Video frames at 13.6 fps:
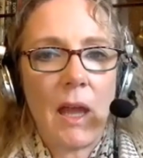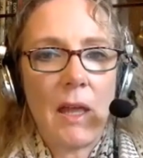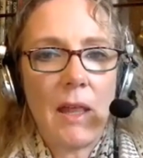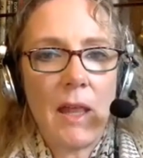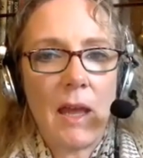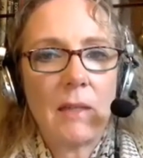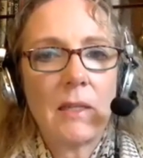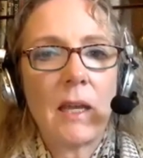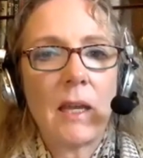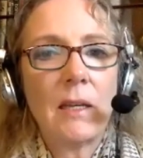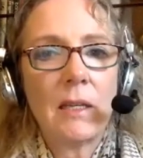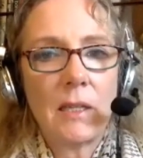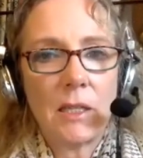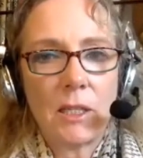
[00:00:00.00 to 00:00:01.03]
And that
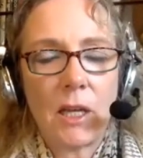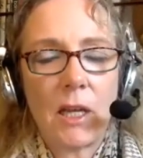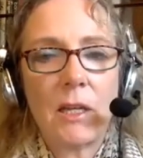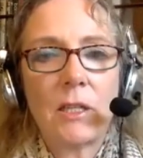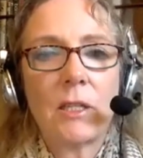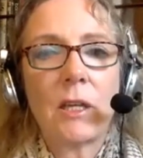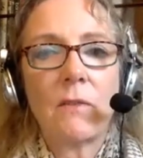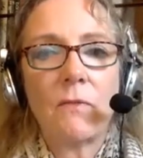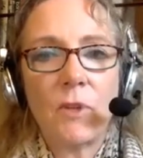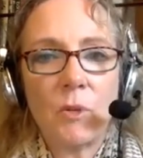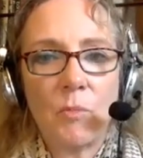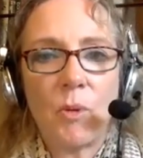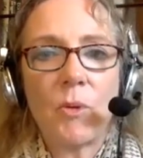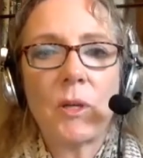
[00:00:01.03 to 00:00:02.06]
tended to change their
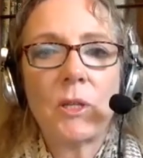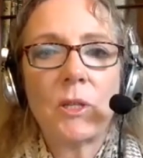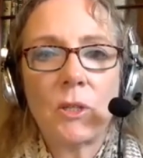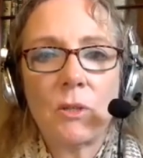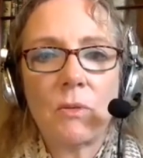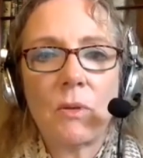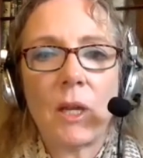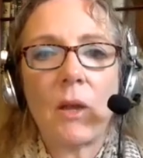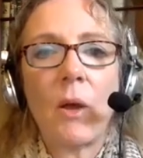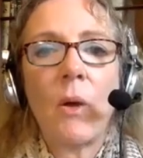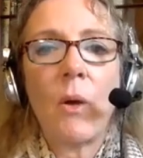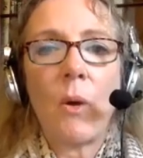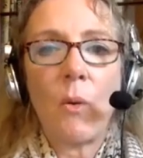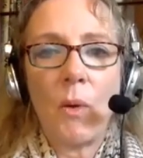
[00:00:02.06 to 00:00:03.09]
viewpoint too, like,
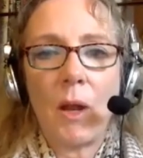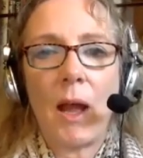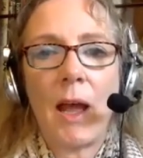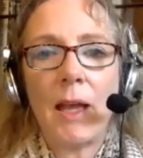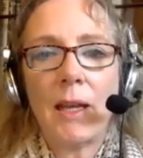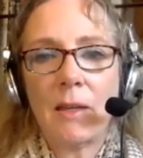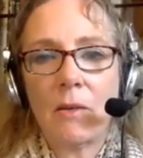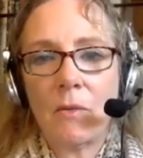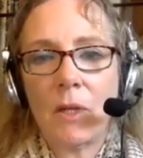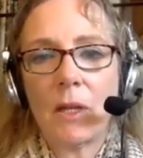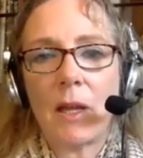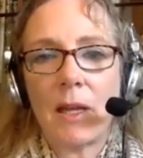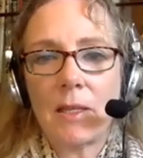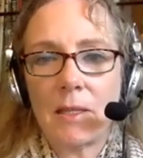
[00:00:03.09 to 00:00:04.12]
oh, well, I didn't
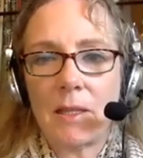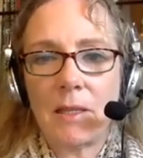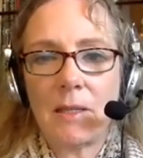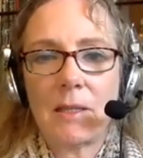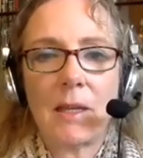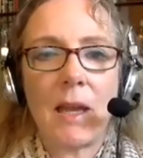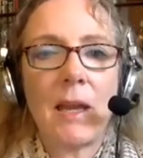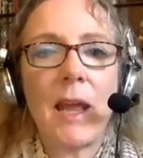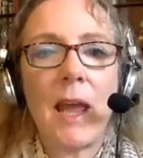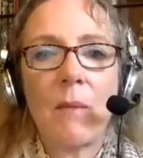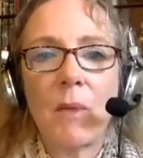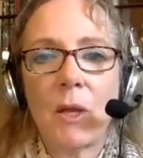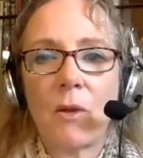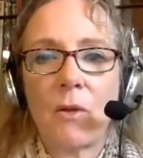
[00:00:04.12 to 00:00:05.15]
realize this
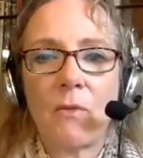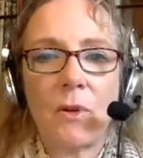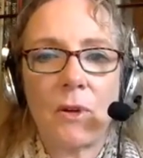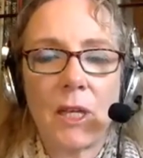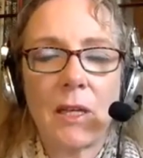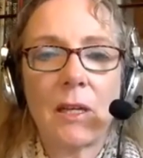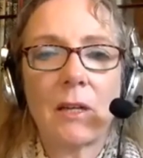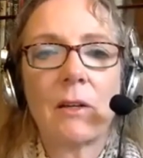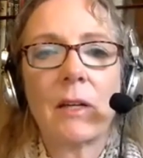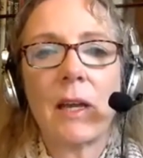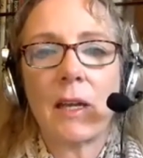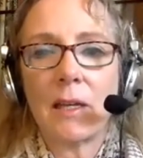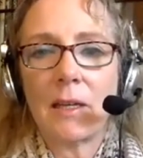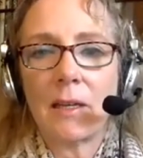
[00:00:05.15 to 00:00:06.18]
dynamic over here.
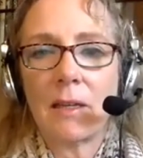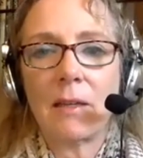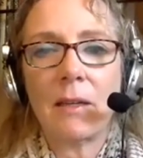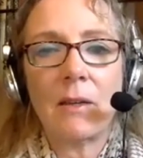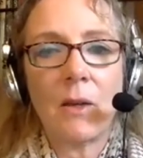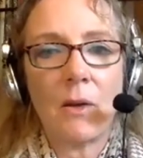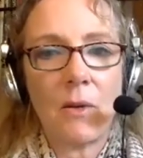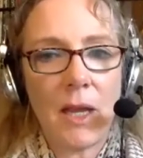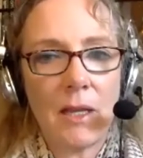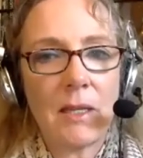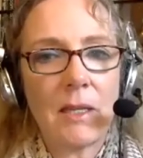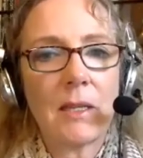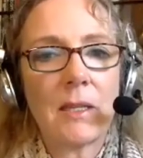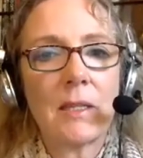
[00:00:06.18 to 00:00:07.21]
And
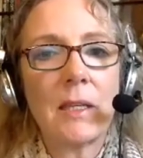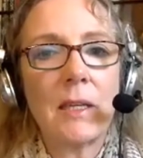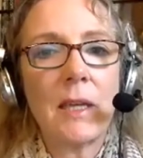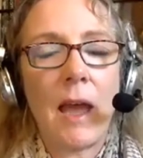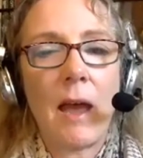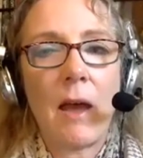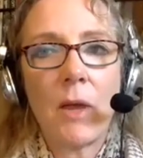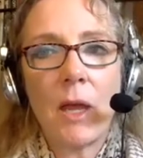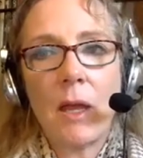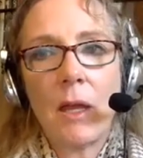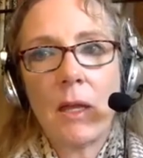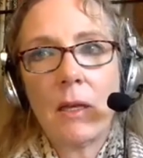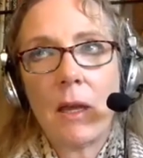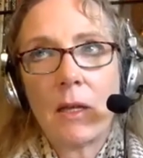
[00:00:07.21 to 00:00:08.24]
and to see how
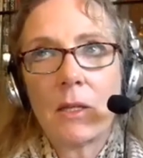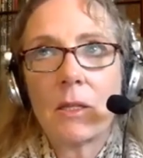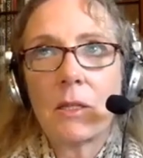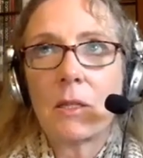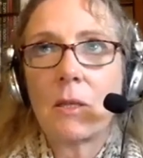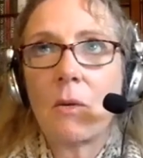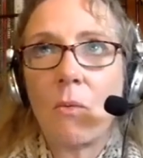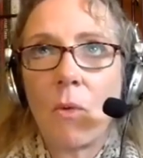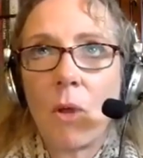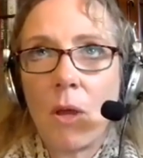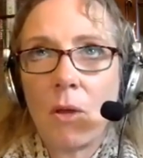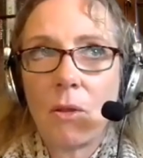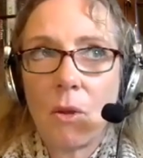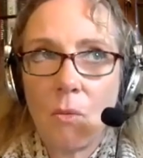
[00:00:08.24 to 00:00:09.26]
not just the
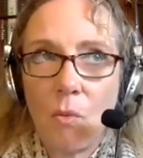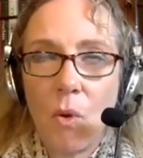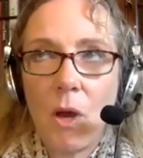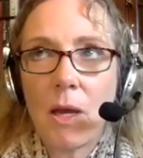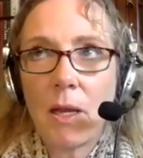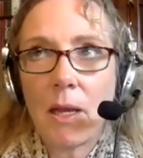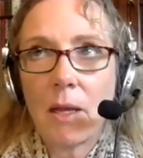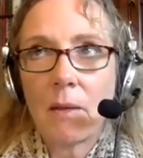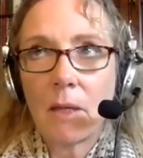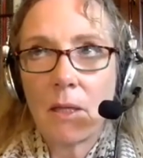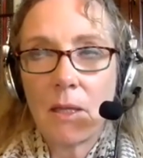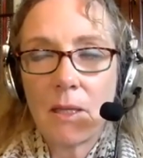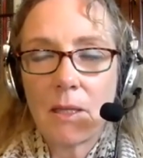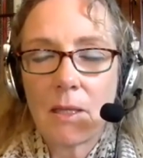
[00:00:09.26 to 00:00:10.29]
one, like
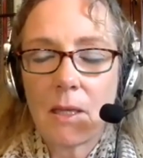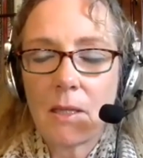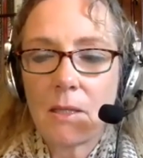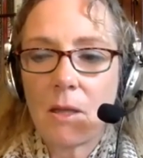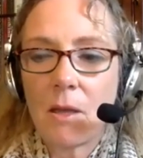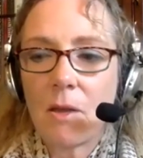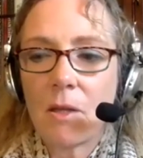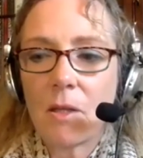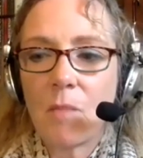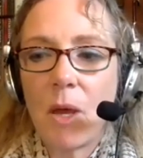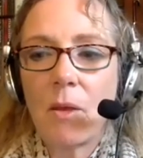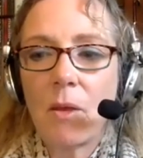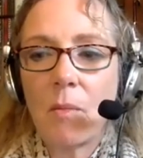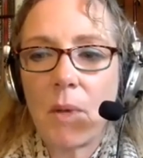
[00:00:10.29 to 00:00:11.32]
in this case, Donna's
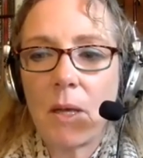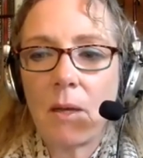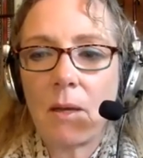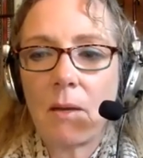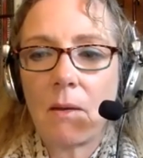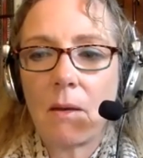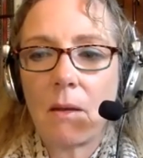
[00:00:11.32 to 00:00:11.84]
mother, but